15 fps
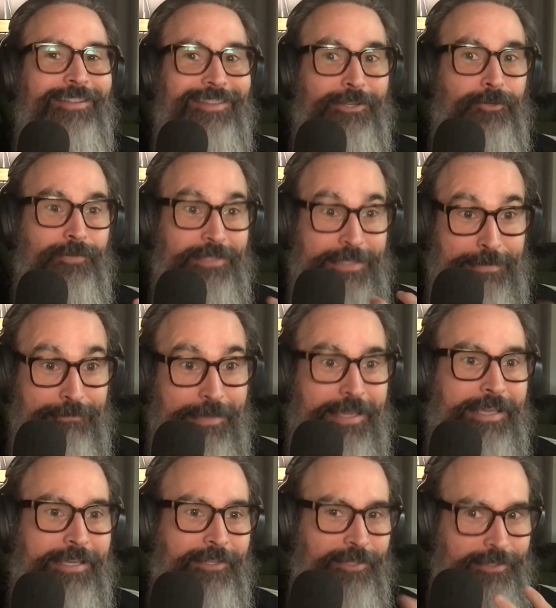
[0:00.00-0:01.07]
and then you see
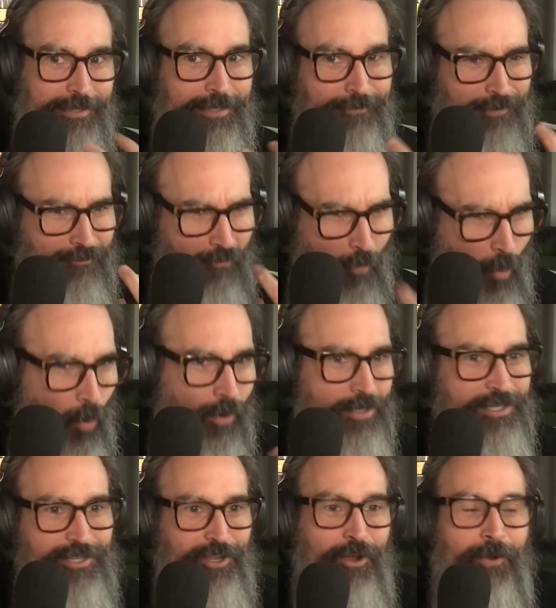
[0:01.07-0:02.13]
me, and it's even
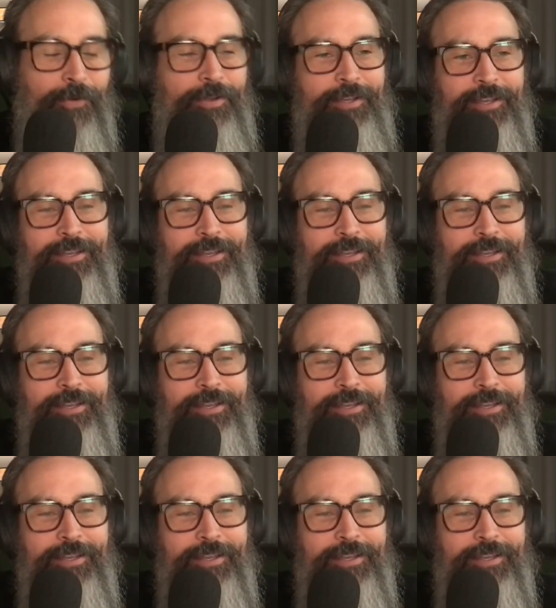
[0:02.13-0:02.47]
more so